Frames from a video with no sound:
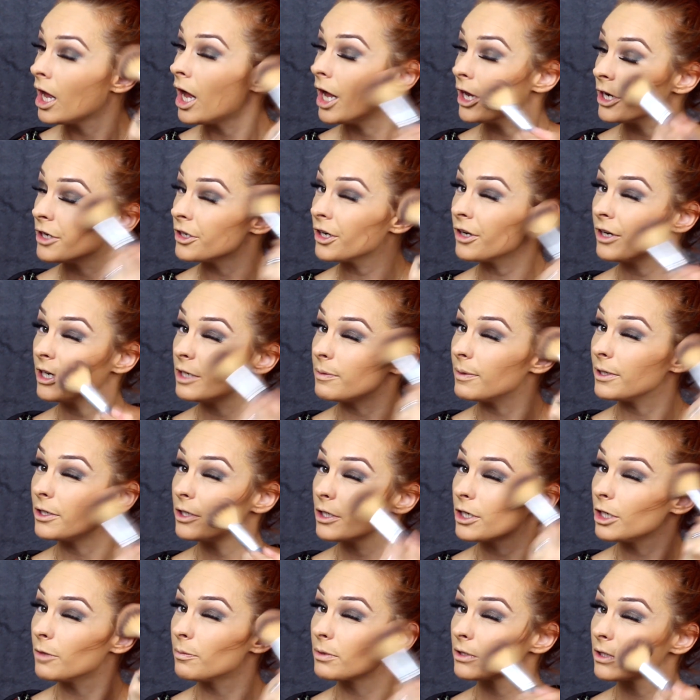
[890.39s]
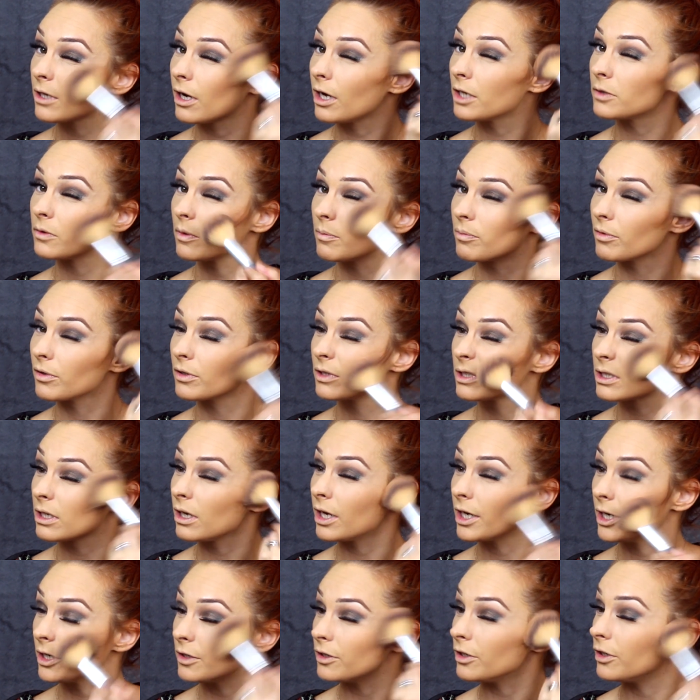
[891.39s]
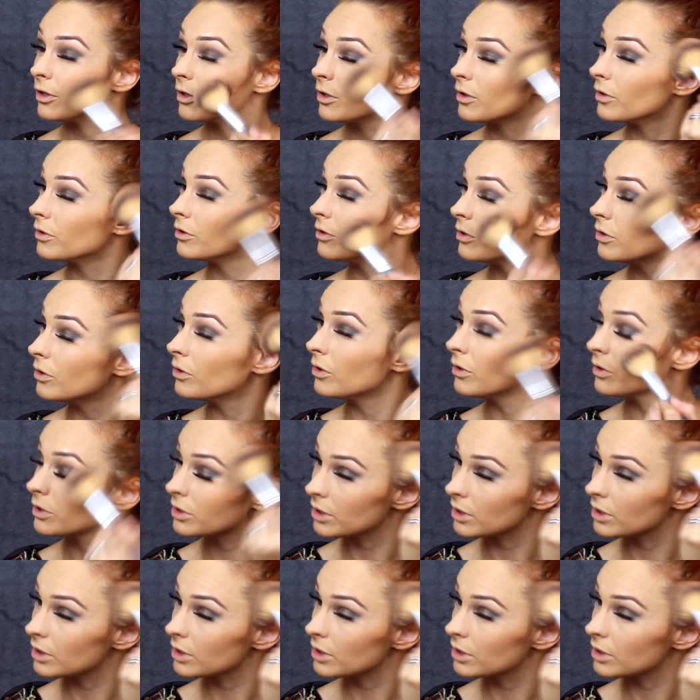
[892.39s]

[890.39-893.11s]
And you don't need to be too precise with bronzer like you do your contour.